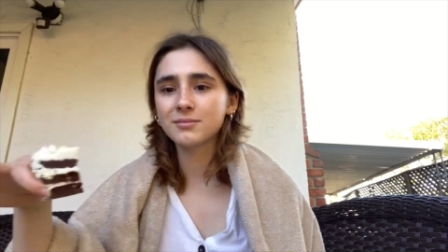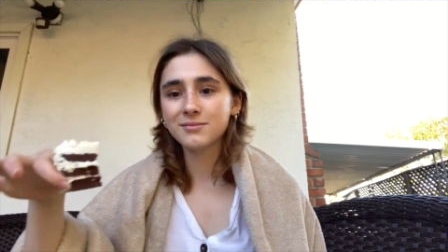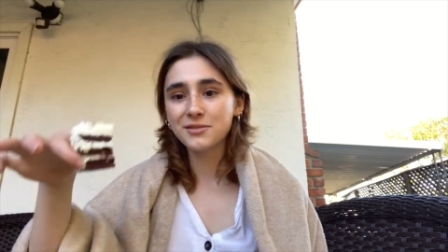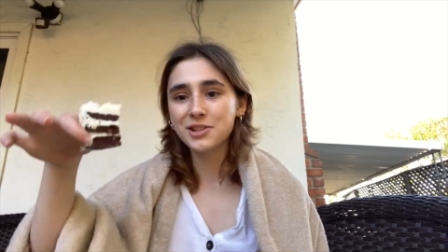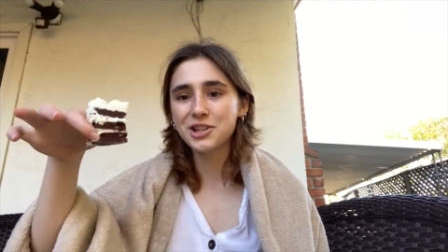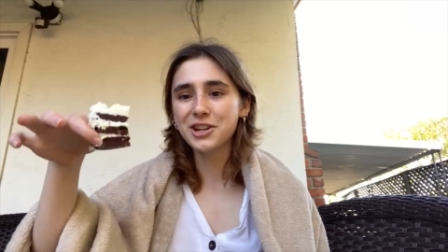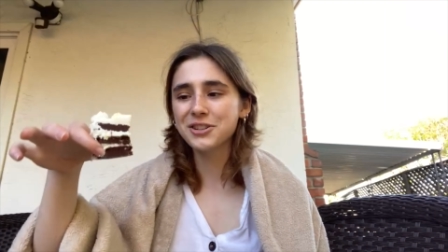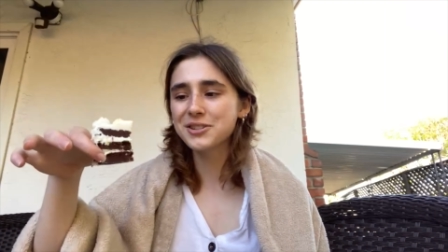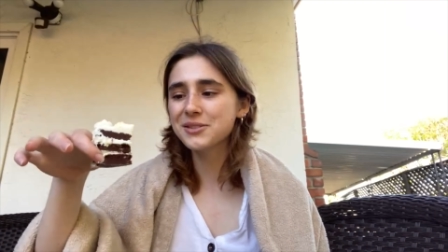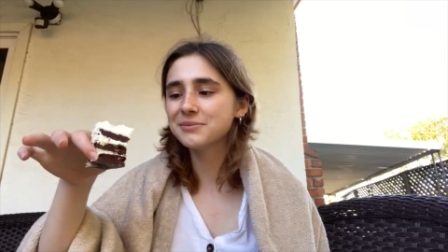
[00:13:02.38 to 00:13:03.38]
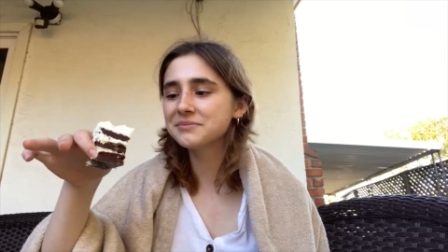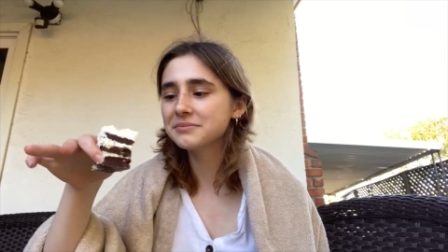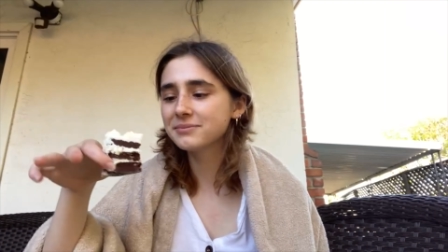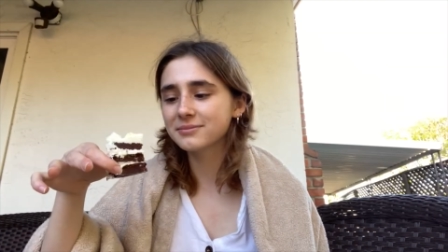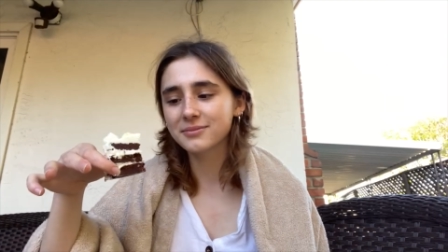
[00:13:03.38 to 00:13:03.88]
let's go off the
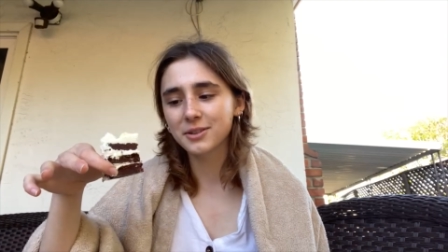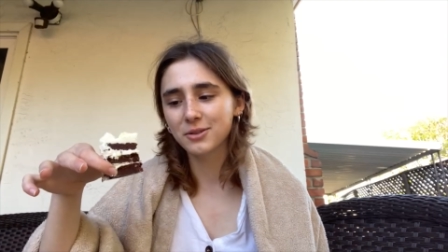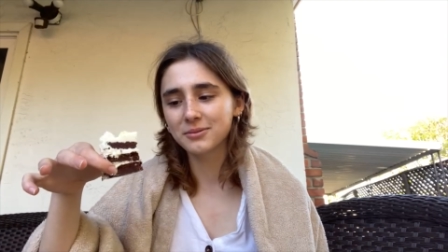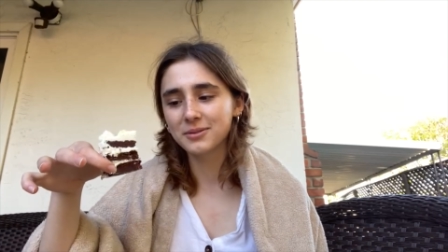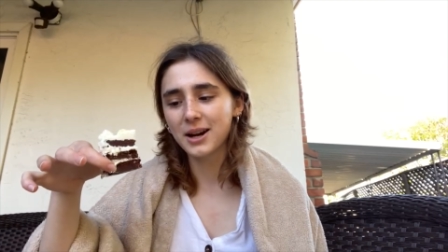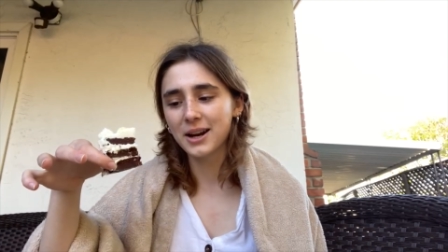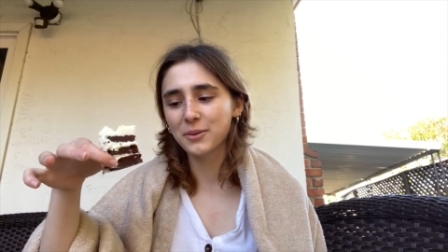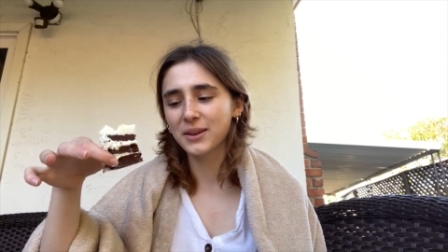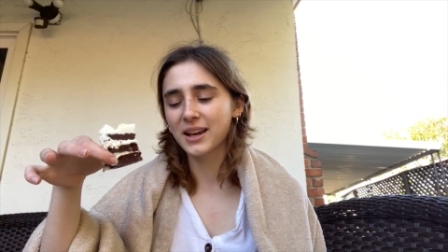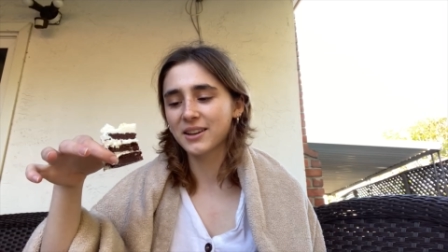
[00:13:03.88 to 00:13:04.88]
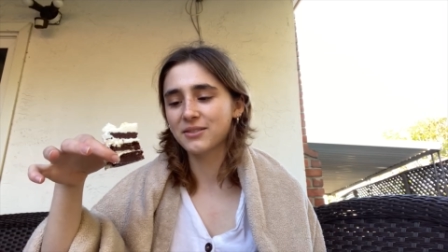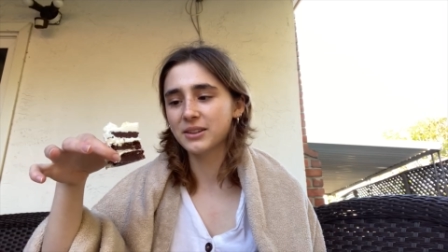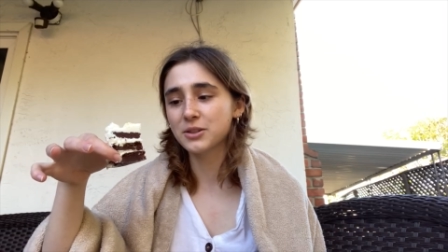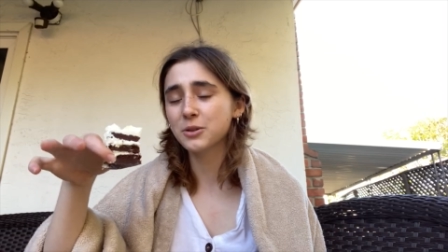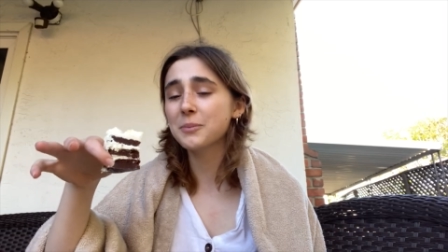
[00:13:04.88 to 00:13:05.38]
dark topics of
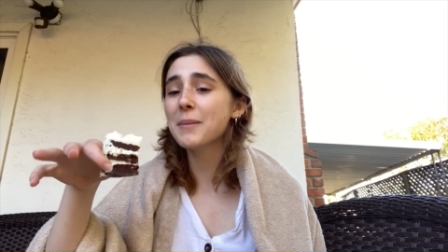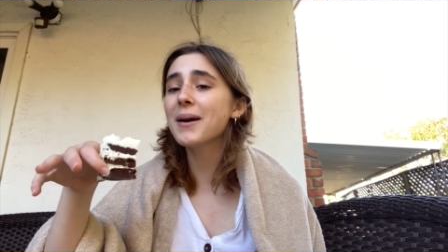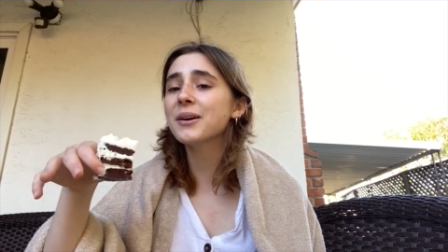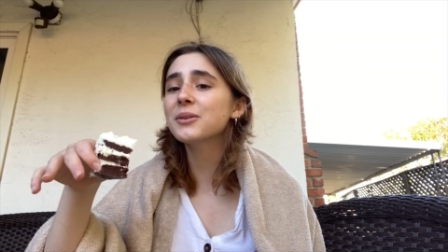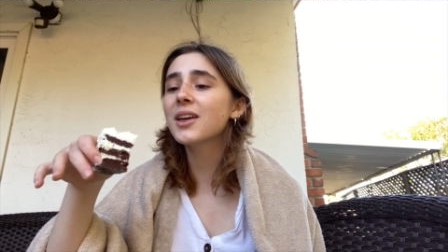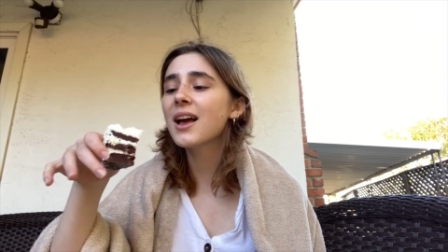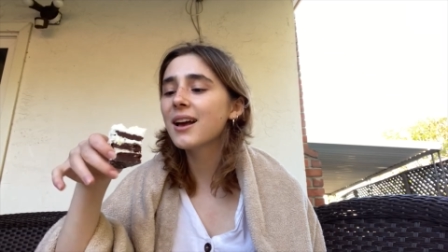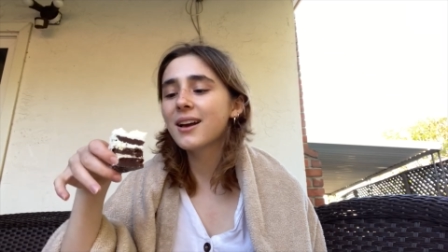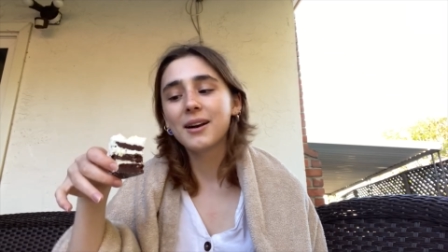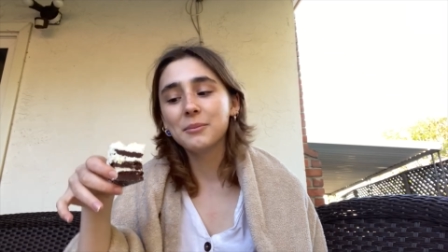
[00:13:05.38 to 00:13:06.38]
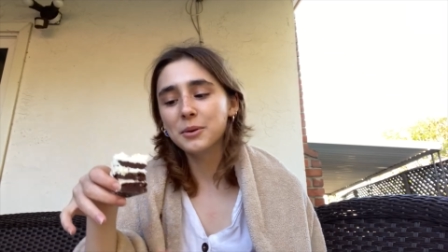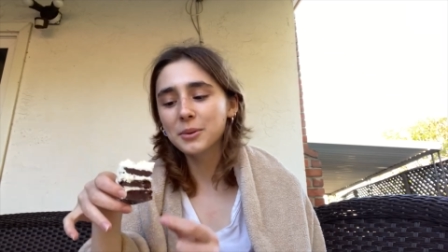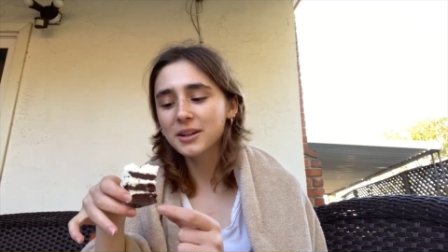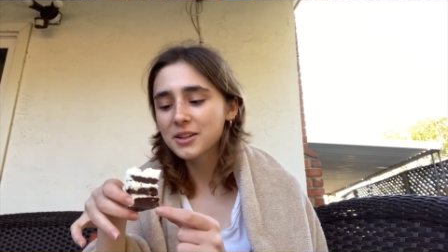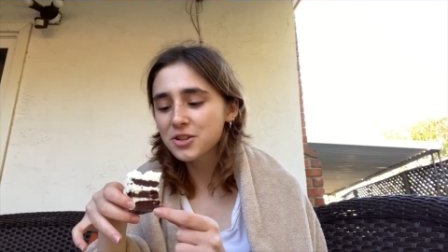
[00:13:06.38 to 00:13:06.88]
me worrying about
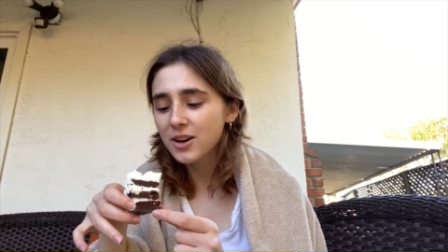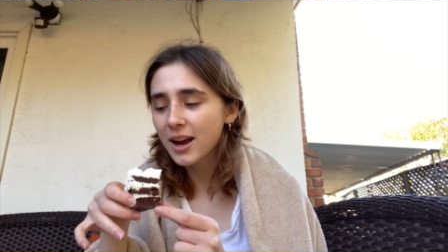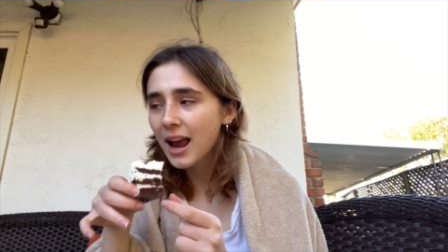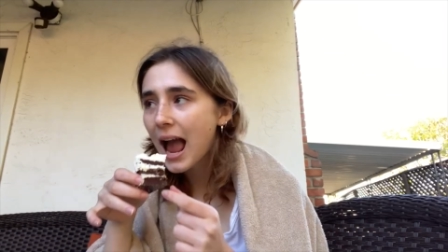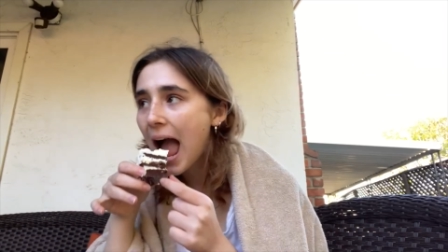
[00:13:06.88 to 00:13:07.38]
people.